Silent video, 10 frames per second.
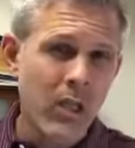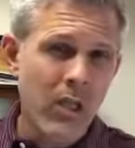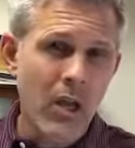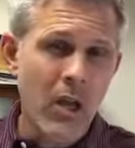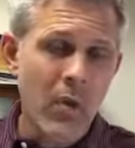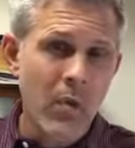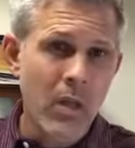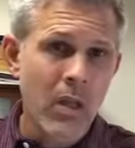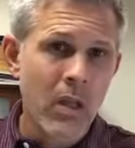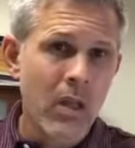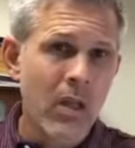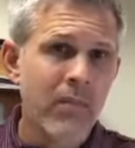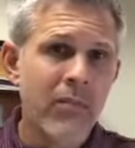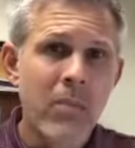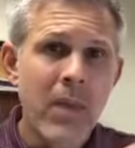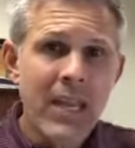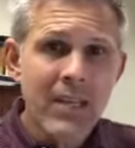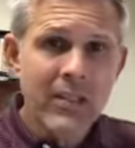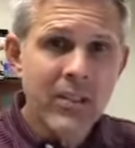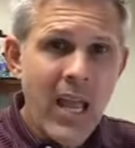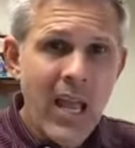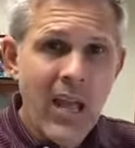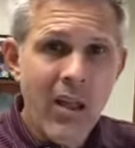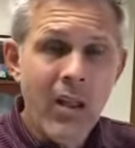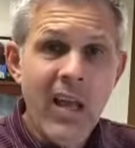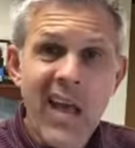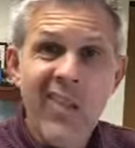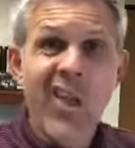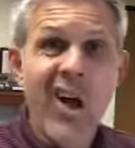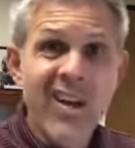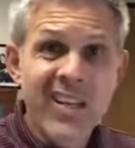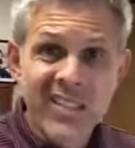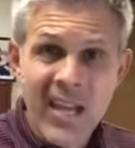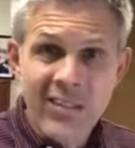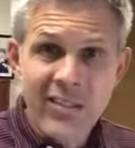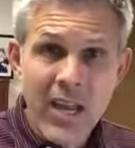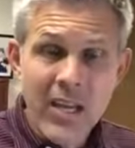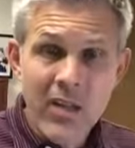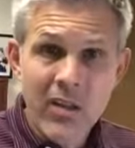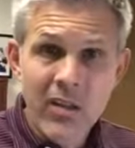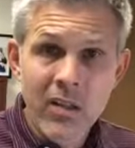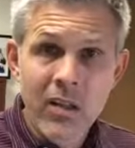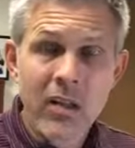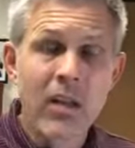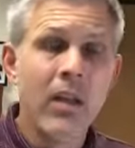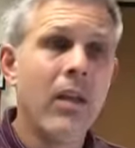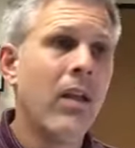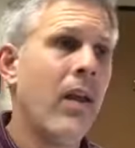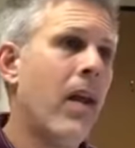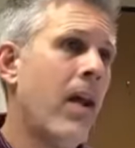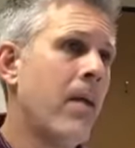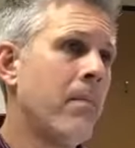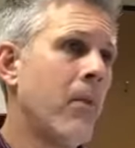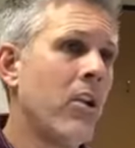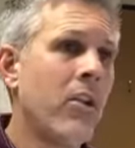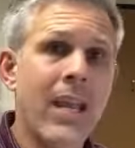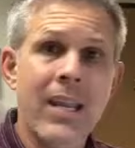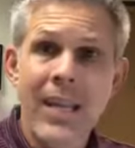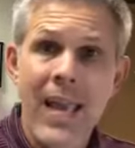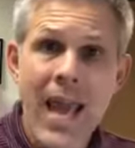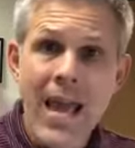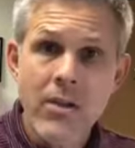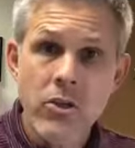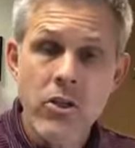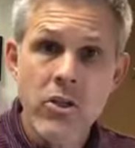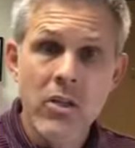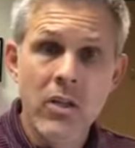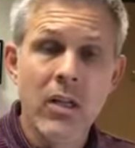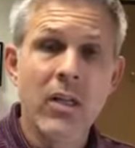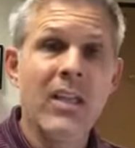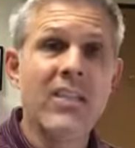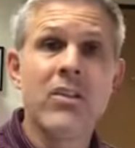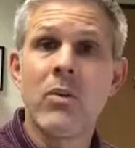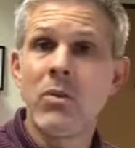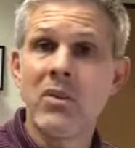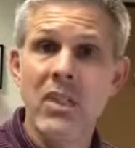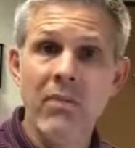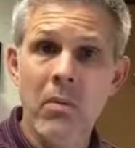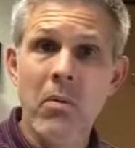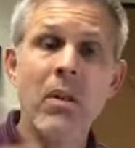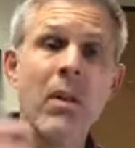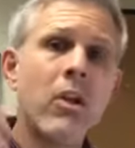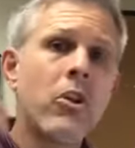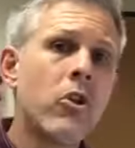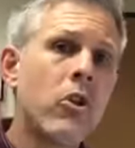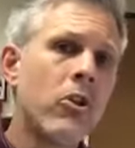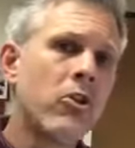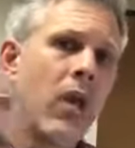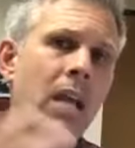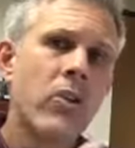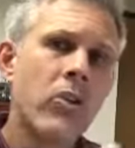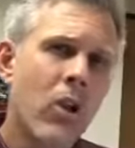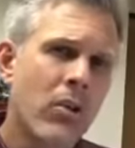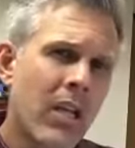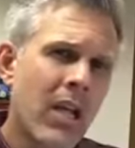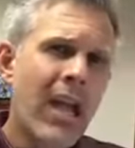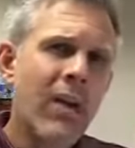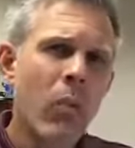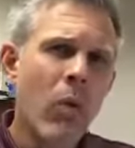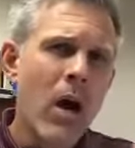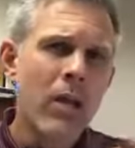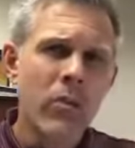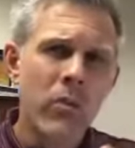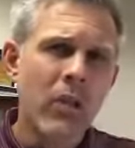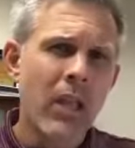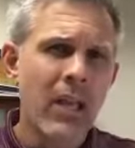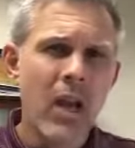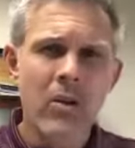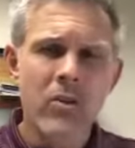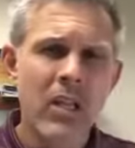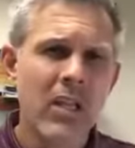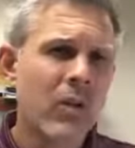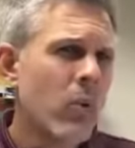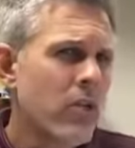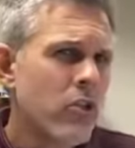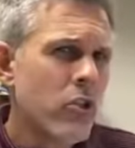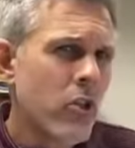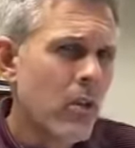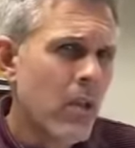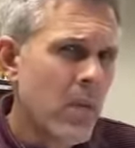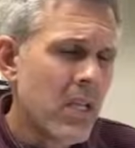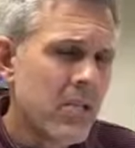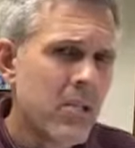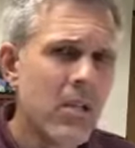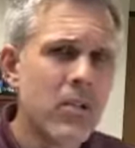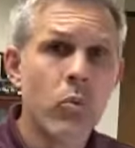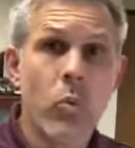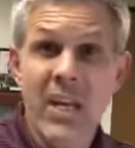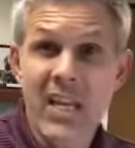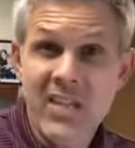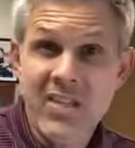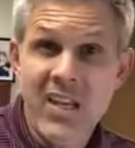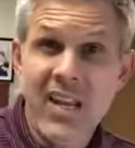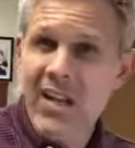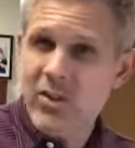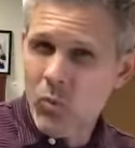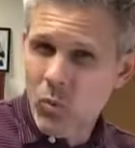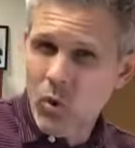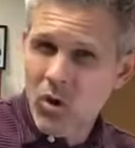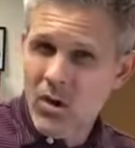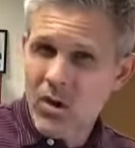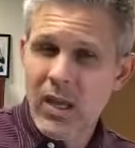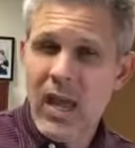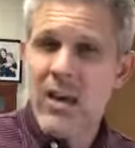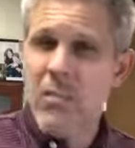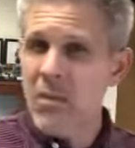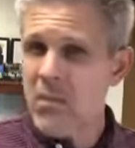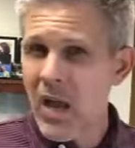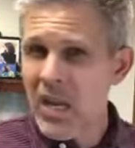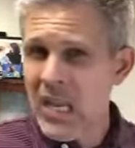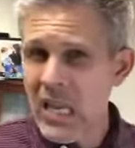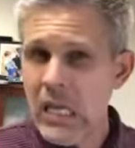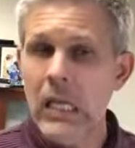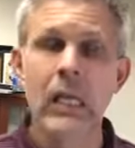If you're making a sale, how long is that cycle? Are you getting cash? Is it a receivable? So I just start to kind of walk through, like, understand, like, when did you start the business? What is it? How does it work? How do you make money?